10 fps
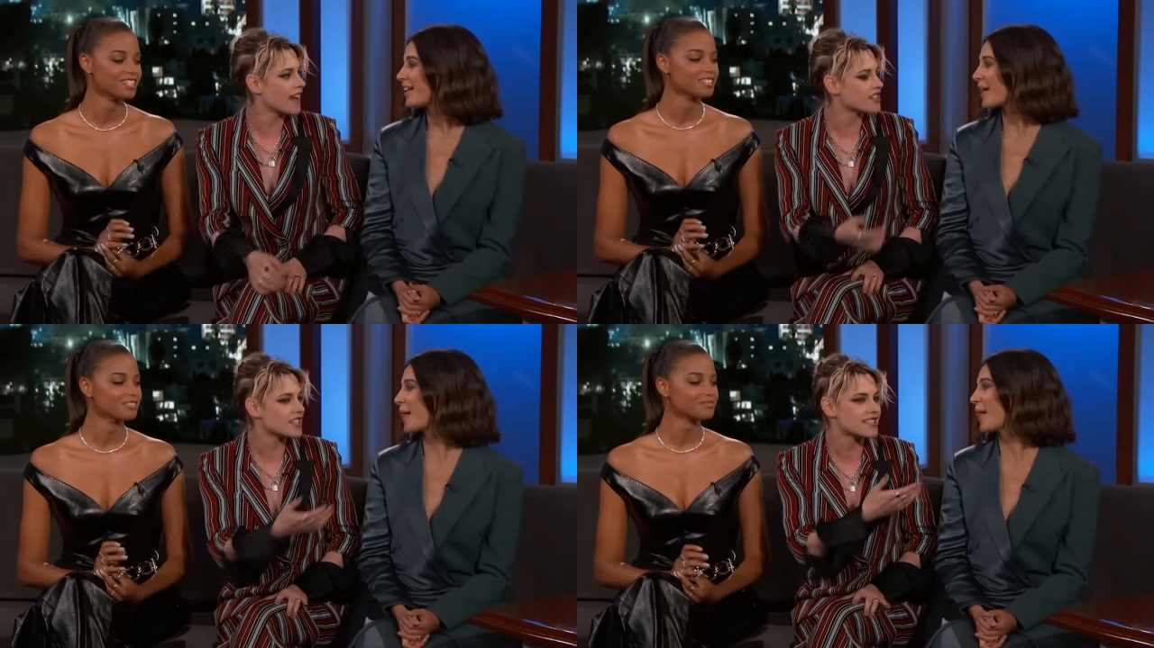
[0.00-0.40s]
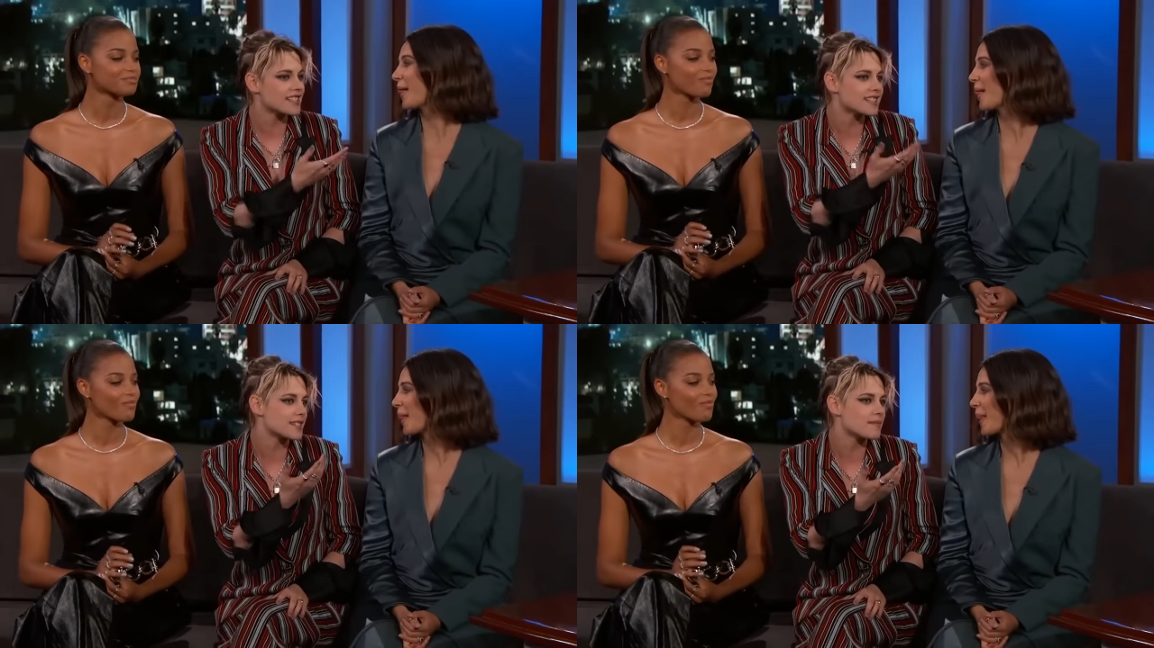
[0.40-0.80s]
Speaker 1: And she
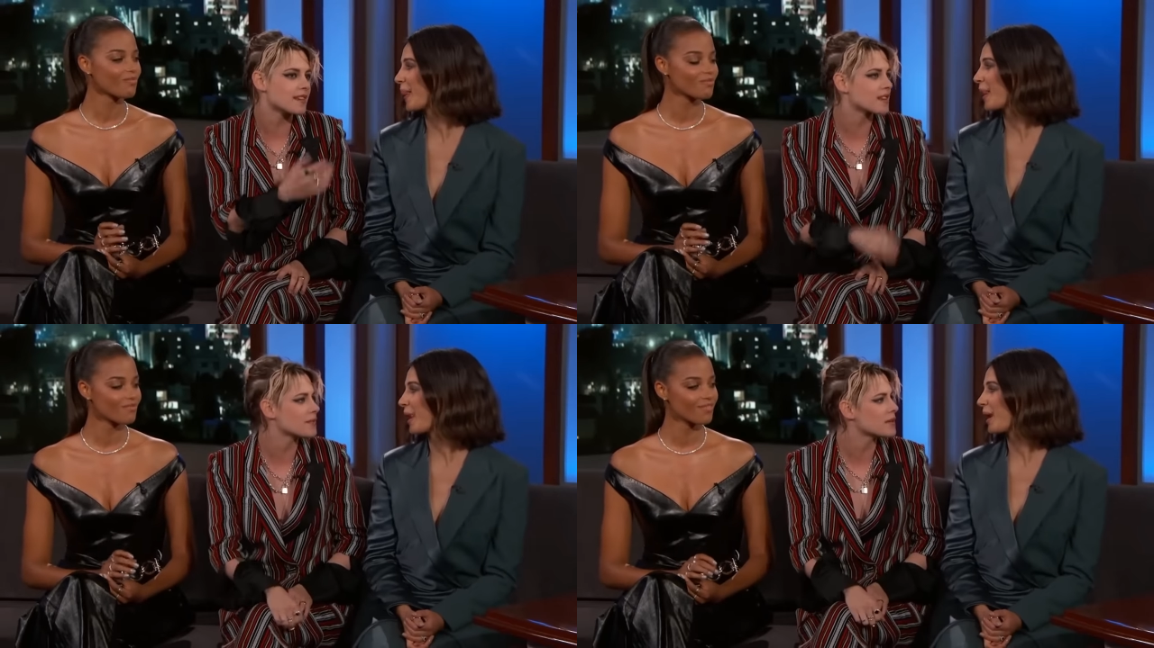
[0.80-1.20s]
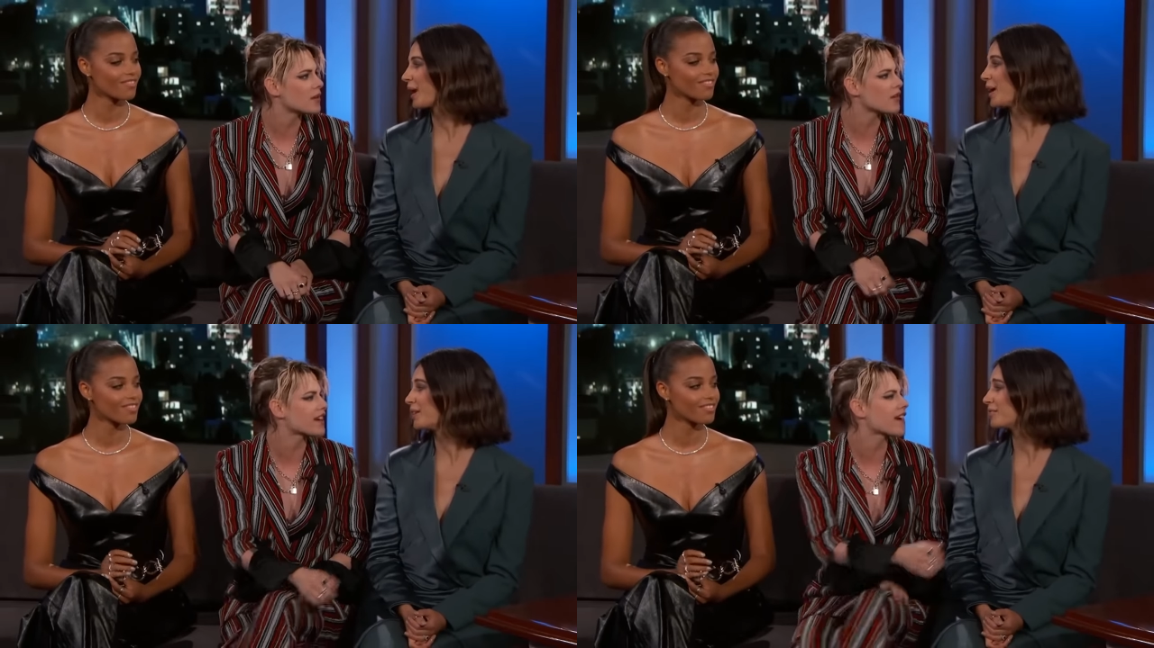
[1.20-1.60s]
did something that made
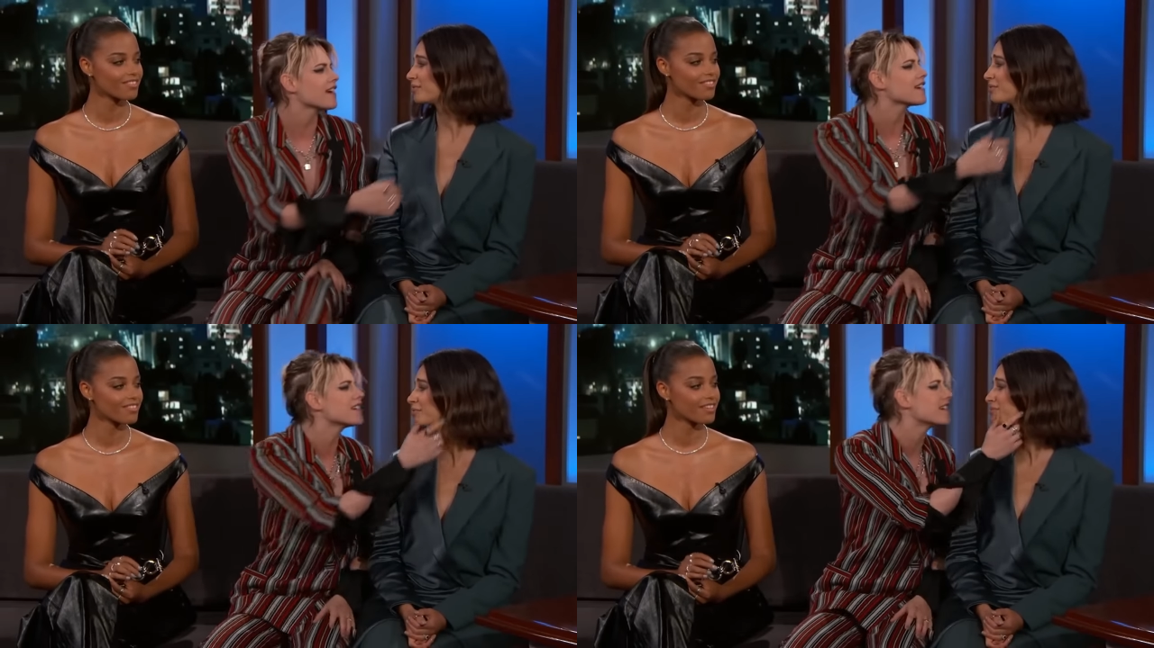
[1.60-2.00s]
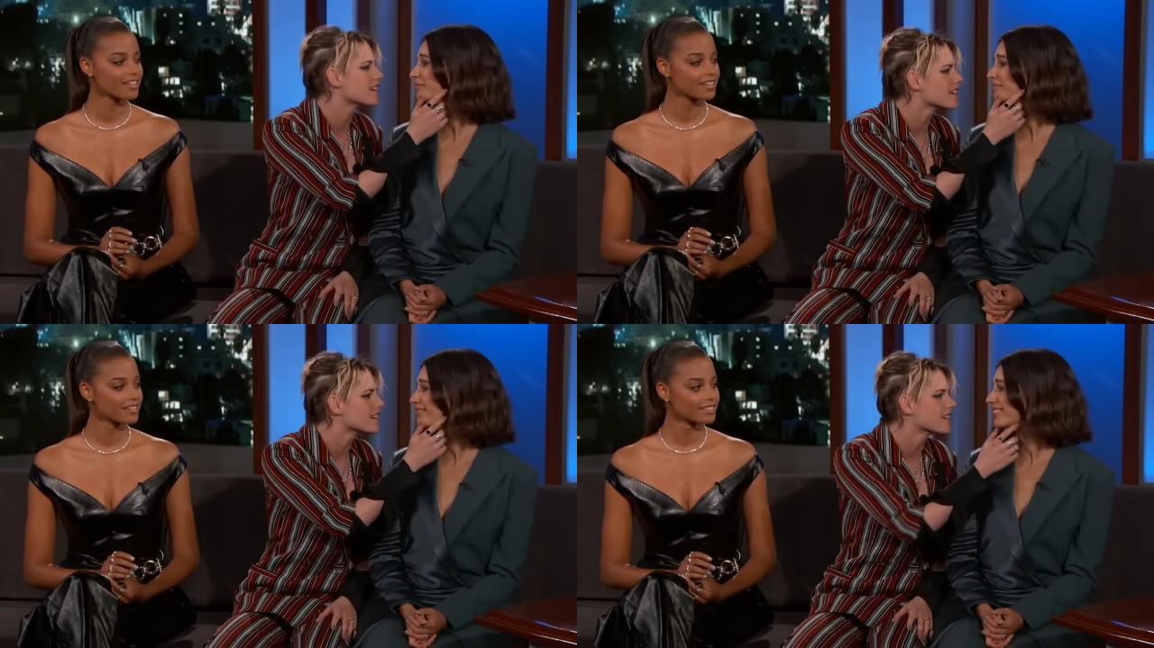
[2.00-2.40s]
me go like,
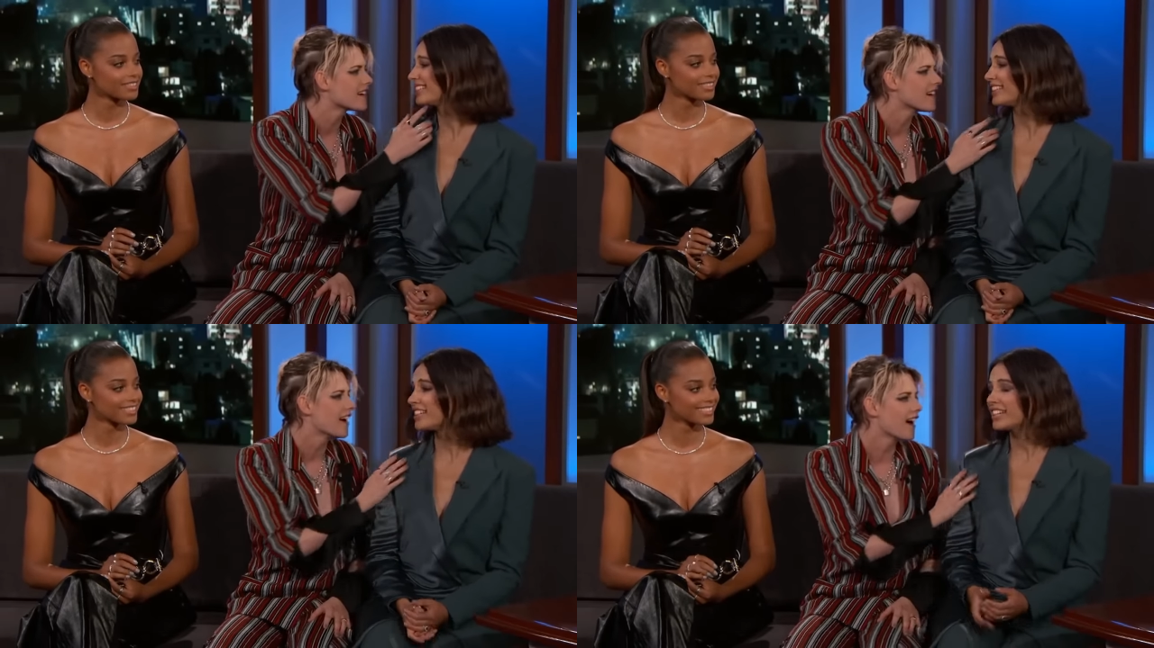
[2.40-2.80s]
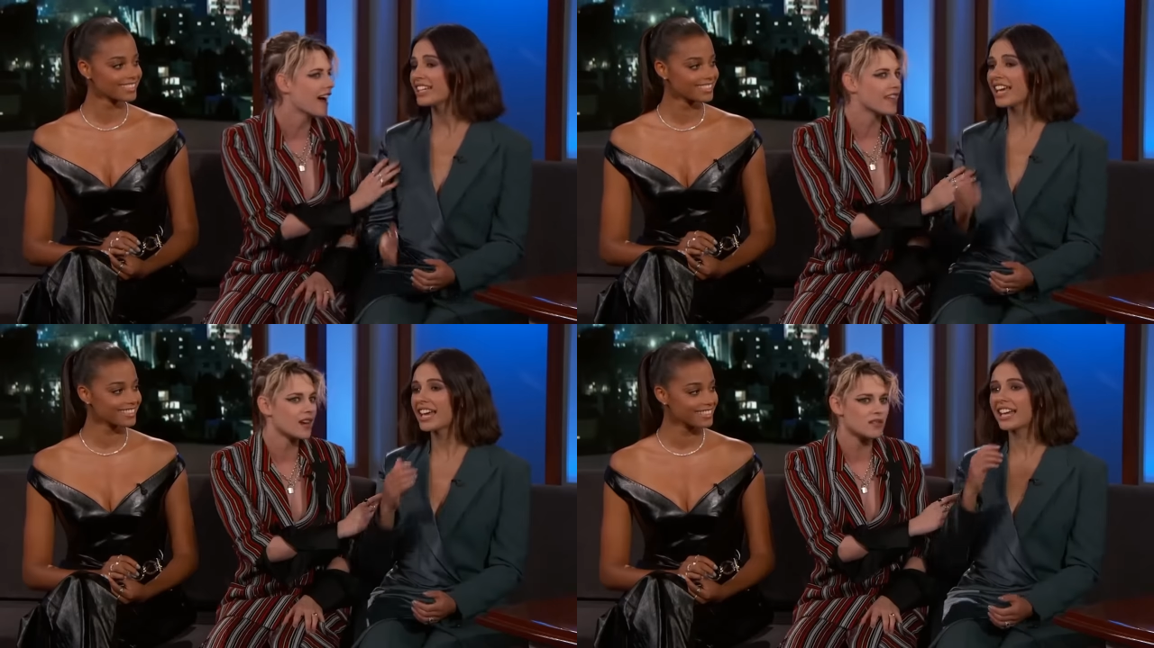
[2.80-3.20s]
hey,
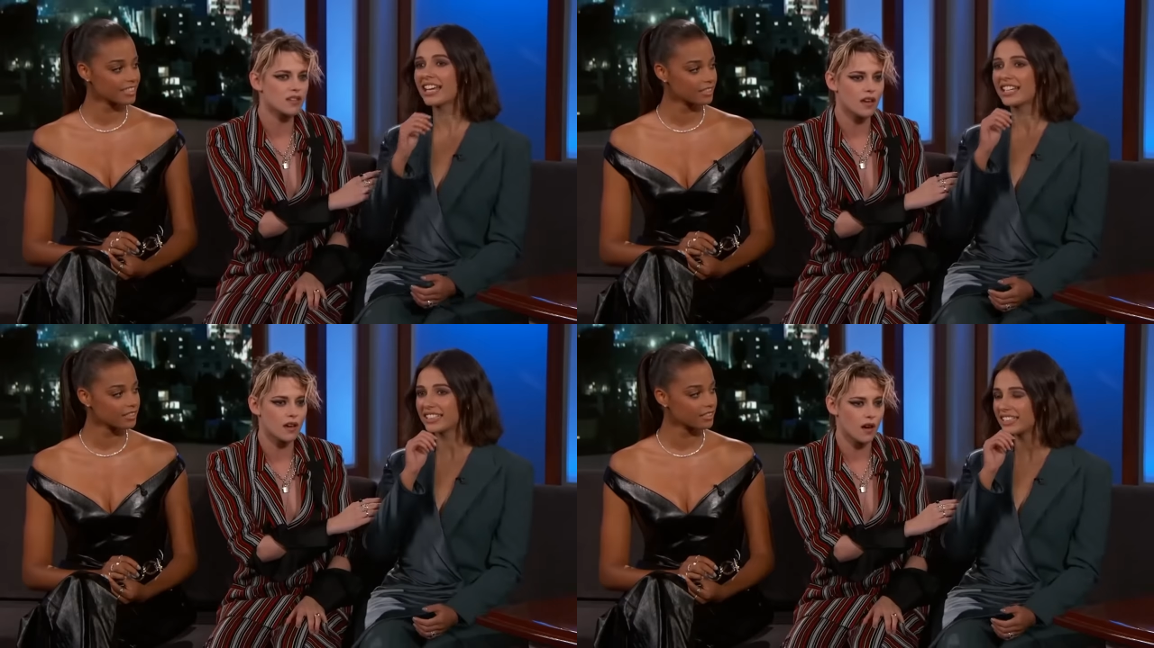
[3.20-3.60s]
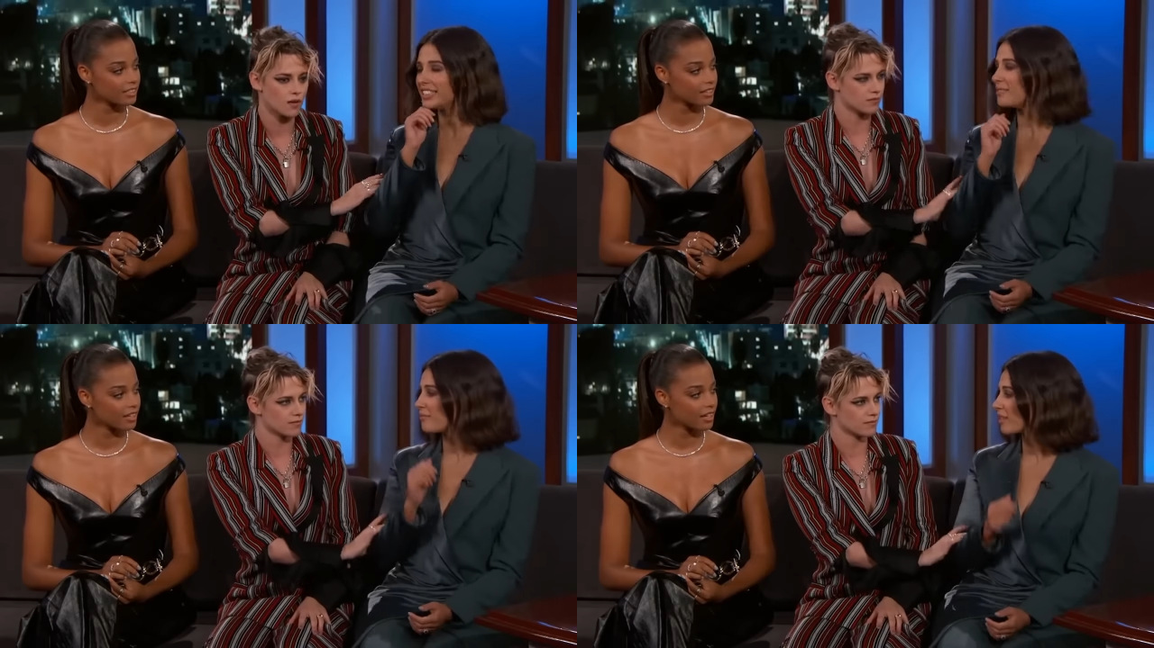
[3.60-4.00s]
and then I was like,
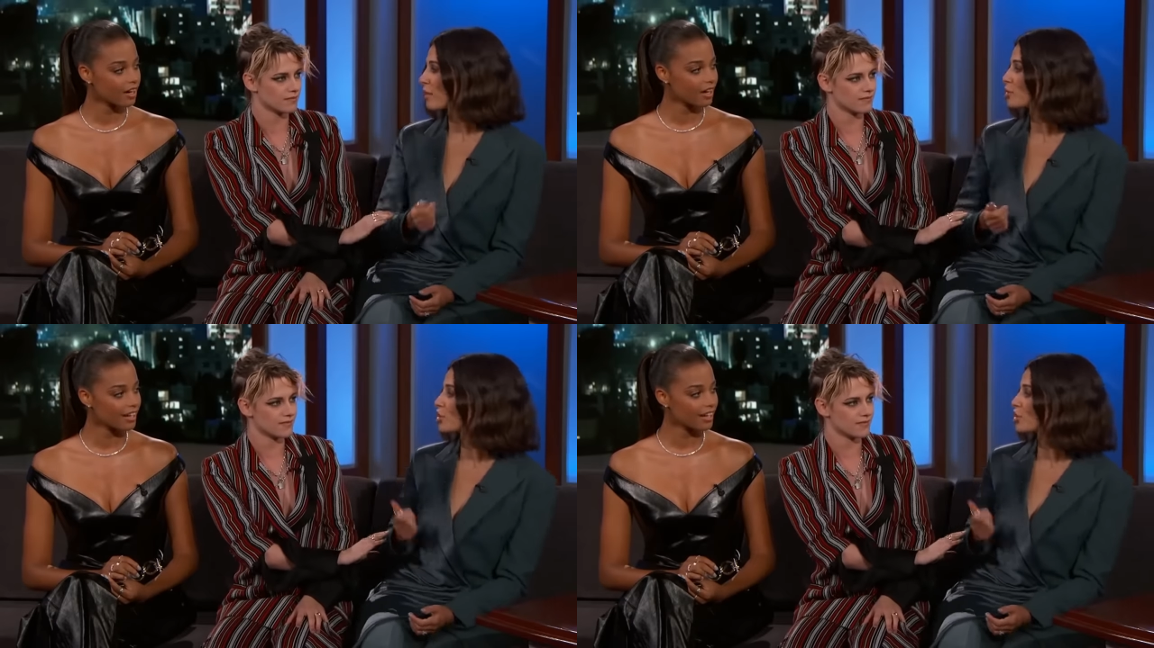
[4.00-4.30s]
oh. It